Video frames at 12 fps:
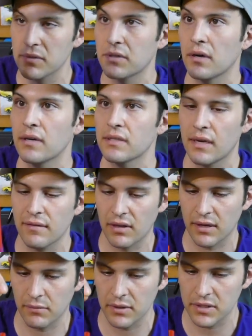straws. I have
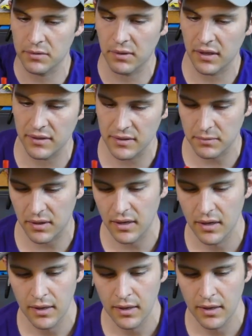like a rigid one in this one.